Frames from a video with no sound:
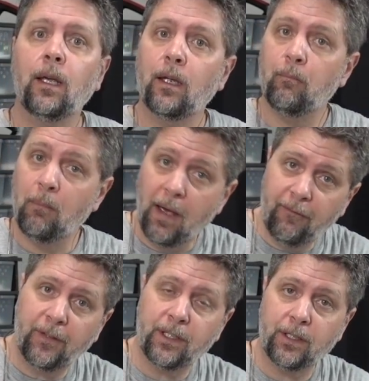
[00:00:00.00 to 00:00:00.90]

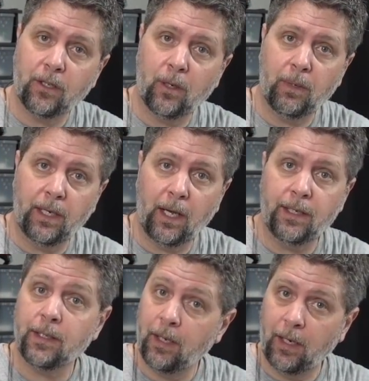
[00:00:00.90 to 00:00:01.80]
Memphis is going to be nice
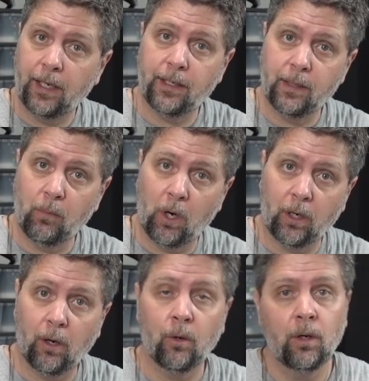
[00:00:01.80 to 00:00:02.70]
tonight and
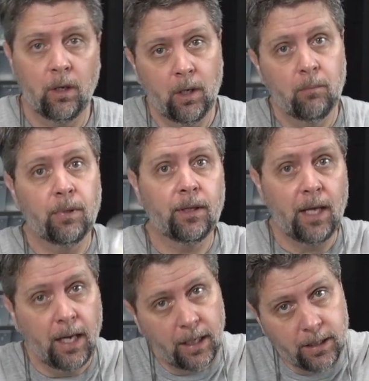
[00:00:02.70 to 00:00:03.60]
tomorrow. But
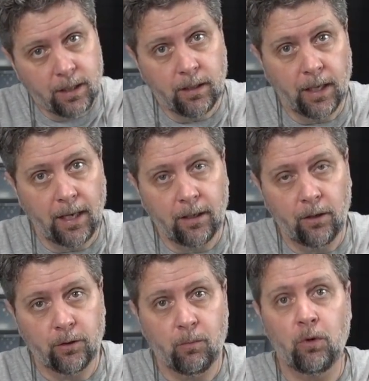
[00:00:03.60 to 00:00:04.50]
then as the
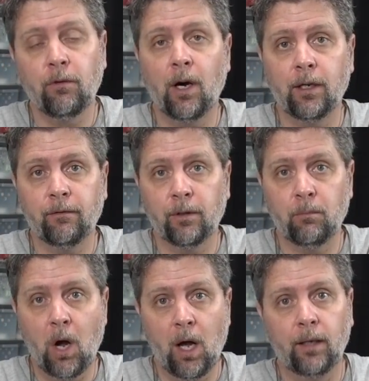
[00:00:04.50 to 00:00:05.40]
geckos move on to
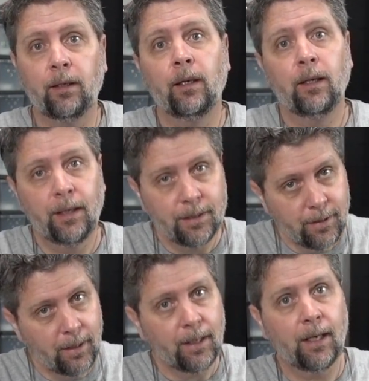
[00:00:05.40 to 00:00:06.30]
Vermont, it's going
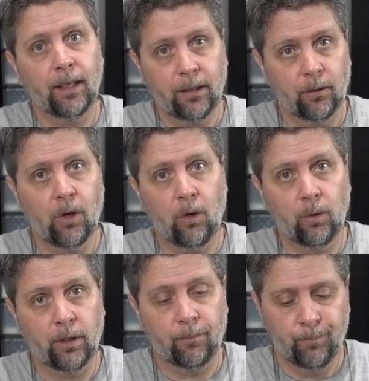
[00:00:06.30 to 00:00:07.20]
to get a little
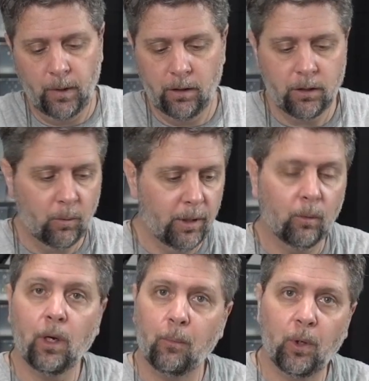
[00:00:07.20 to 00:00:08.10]
colder. So we don't
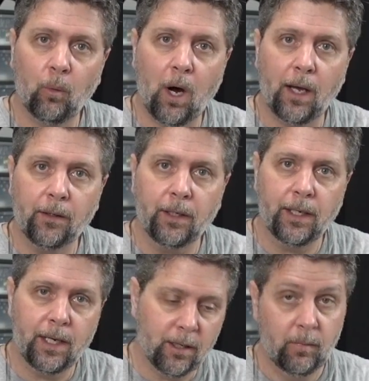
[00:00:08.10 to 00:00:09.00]
want to put water in
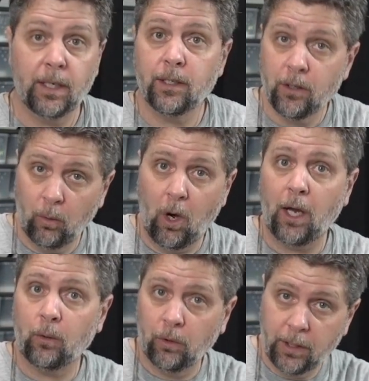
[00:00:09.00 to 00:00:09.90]
here because the water
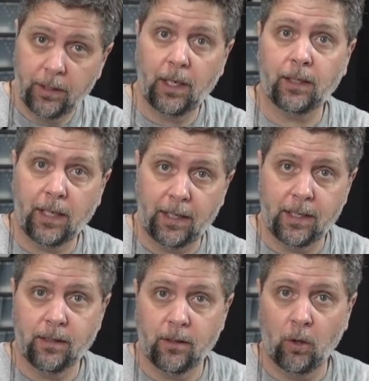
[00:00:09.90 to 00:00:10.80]
will conduct that
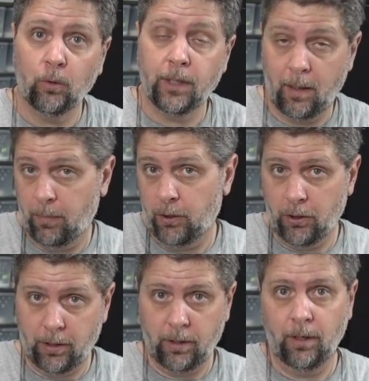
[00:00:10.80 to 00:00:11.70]
cold
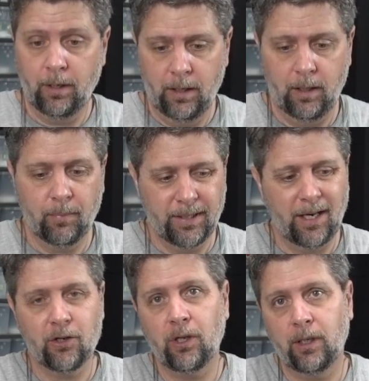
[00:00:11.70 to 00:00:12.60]
temperature and
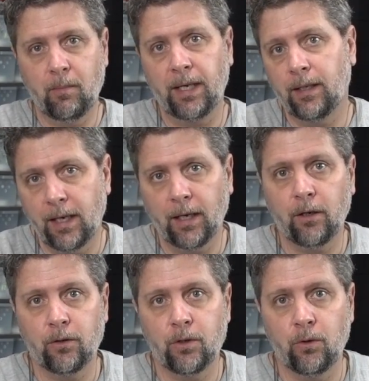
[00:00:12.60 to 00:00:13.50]
potentially make the
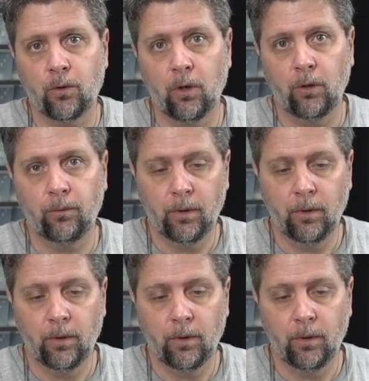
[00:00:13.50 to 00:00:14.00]
geckos too cold.